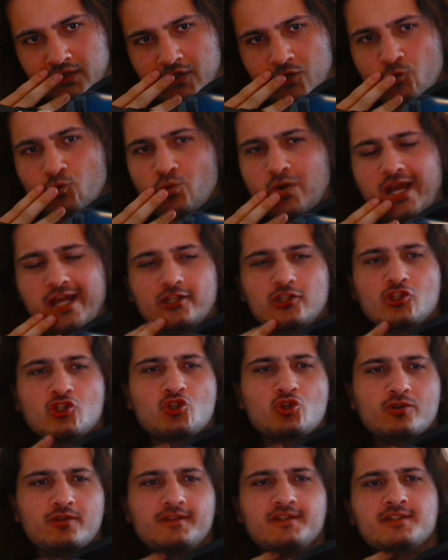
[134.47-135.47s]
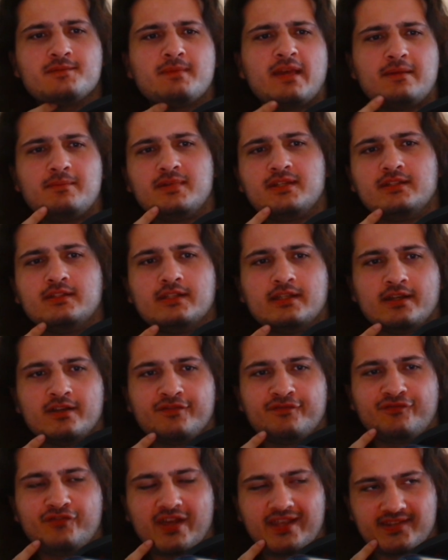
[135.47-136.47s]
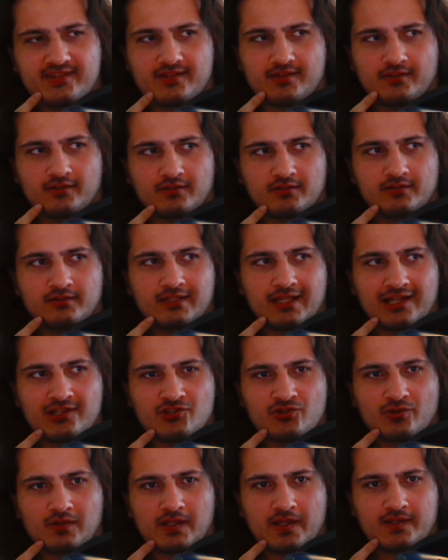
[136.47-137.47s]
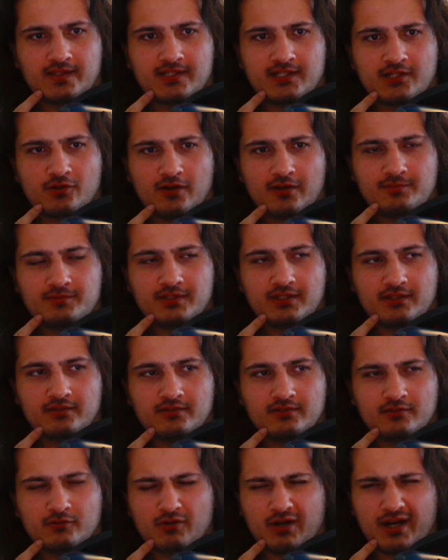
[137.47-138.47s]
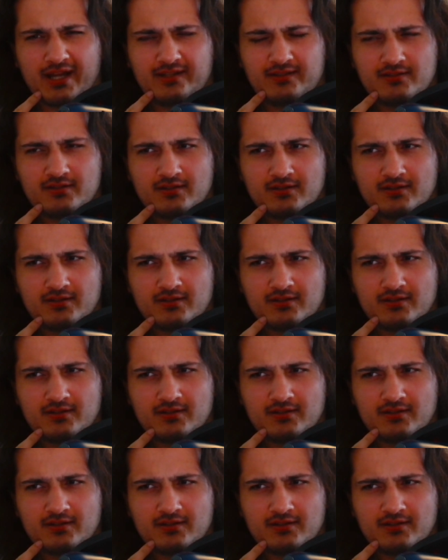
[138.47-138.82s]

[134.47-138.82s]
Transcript: Wait, June is maybe the vessel that Xolaani corrupted, right?